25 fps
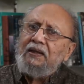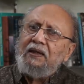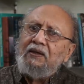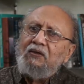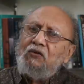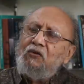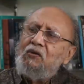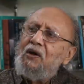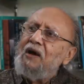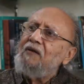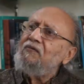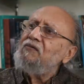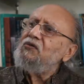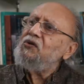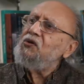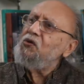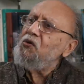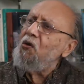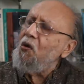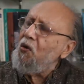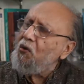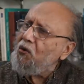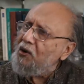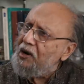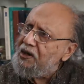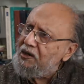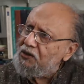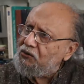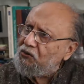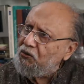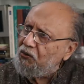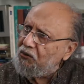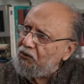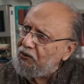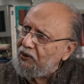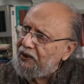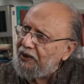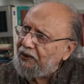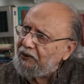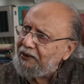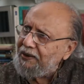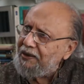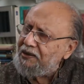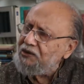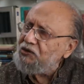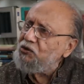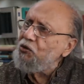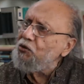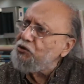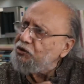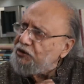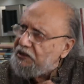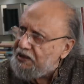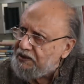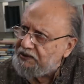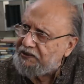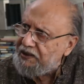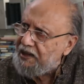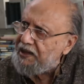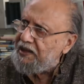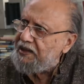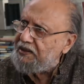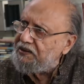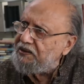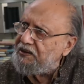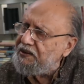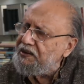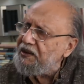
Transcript: you have no control. There is no centralized